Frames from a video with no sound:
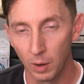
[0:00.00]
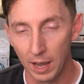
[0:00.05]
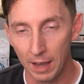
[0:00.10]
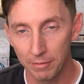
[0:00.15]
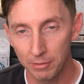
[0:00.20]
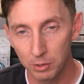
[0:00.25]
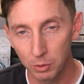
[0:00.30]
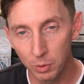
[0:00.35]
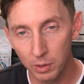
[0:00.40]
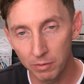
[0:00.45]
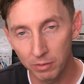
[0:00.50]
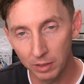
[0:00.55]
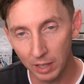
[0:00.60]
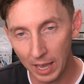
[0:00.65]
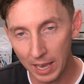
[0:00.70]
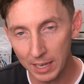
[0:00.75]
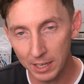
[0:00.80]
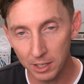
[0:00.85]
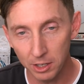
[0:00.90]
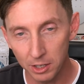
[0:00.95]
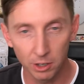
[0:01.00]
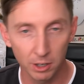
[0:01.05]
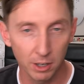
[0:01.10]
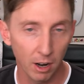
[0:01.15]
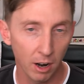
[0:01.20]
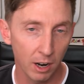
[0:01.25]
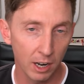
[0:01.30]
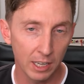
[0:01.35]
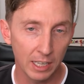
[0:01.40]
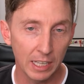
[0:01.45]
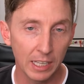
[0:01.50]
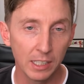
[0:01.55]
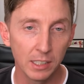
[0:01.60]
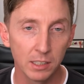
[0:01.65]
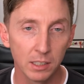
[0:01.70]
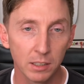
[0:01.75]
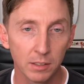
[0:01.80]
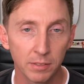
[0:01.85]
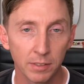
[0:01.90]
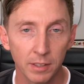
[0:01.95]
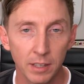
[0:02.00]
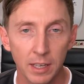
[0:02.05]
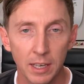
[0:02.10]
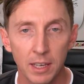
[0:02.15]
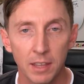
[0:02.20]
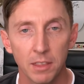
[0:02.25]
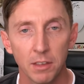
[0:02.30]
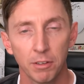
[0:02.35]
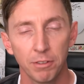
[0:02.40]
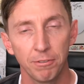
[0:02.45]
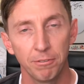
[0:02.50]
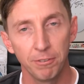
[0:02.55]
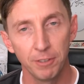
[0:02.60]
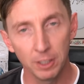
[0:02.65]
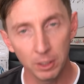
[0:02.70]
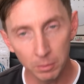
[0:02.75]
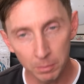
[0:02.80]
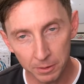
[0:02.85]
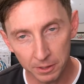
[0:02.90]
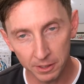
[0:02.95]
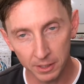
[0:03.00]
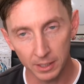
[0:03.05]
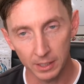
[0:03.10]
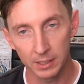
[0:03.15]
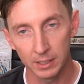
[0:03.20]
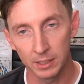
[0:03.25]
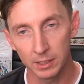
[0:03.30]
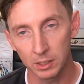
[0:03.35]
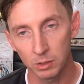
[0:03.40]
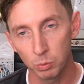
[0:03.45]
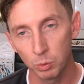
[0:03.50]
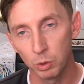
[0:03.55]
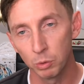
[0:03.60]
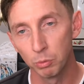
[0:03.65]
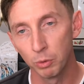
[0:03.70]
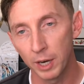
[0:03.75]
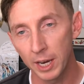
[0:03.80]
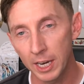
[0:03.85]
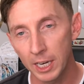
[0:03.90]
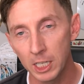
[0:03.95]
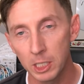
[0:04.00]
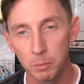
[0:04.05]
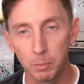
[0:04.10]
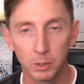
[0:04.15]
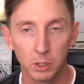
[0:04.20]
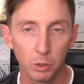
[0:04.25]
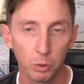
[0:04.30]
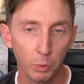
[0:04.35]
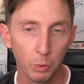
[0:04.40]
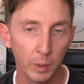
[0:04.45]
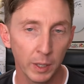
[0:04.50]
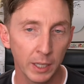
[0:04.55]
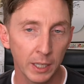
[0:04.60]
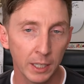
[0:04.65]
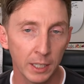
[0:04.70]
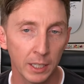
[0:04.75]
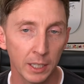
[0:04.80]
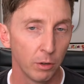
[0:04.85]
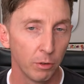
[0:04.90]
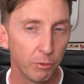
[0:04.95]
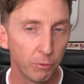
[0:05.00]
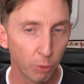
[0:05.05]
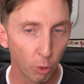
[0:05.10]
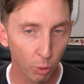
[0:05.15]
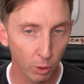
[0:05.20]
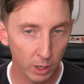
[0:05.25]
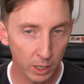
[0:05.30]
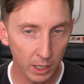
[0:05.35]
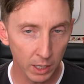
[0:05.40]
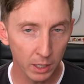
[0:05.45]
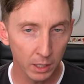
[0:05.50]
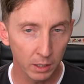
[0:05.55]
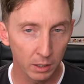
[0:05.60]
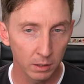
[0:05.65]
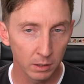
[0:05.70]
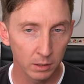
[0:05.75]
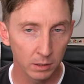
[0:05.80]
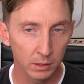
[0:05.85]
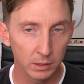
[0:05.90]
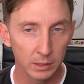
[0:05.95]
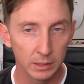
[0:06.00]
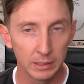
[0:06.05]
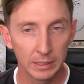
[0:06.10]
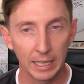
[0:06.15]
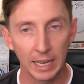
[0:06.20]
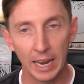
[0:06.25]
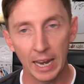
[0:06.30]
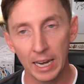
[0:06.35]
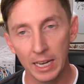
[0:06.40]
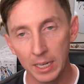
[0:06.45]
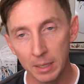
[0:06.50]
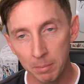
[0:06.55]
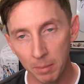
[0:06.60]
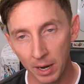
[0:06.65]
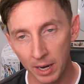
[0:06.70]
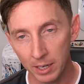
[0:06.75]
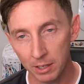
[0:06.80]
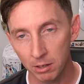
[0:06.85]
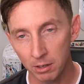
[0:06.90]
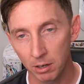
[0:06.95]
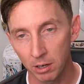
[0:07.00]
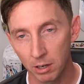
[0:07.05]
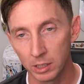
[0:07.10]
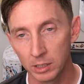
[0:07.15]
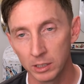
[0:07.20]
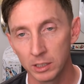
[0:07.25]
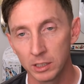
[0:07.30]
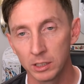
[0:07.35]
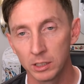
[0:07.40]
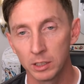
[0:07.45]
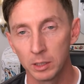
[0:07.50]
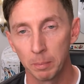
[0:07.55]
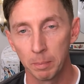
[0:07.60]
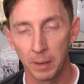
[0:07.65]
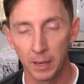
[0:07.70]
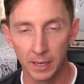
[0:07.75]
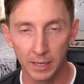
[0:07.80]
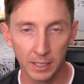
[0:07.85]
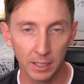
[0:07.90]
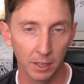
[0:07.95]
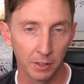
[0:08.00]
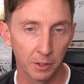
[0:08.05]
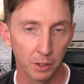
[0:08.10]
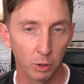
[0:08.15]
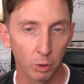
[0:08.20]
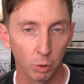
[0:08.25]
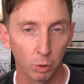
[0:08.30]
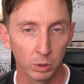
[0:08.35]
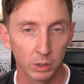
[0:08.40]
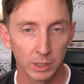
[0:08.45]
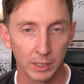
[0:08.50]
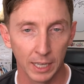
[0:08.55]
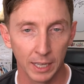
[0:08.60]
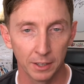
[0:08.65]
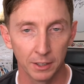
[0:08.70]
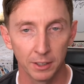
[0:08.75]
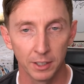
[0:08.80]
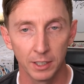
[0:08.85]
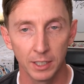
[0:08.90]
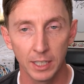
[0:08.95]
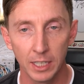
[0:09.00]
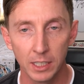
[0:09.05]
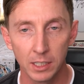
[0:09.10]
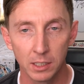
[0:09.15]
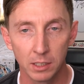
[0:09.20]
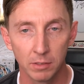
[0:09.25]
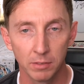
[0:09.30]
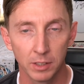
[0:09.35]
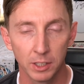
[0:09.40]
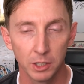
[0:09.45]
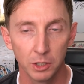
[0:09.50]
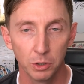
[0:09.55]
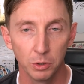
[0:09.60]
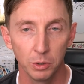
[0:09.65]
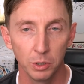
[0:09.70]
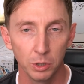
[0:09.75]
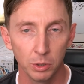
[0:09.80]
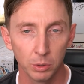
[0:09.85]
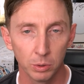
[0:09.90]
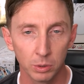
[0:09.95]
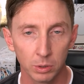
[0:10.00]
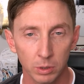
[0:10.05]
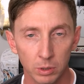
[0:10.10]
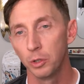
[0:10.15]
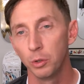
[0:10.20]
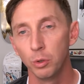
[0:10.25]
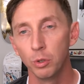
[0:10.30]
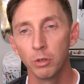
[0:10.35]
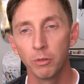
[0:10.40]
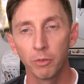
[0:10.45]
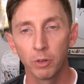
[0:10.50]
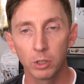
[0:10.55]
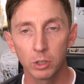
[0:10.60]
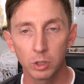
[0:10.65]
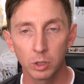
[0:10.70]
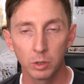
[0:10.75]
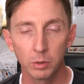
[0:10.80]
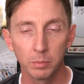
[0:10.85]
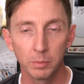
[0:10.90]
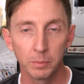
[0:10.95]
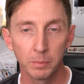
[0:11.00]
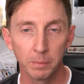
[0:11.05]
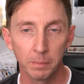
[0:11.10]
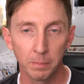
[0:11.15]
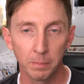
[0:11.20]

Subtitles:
after we've light cured our adhesive, the film thickness will range between 40 to 80 microns depending on the gold standard adhesive that you use. Universal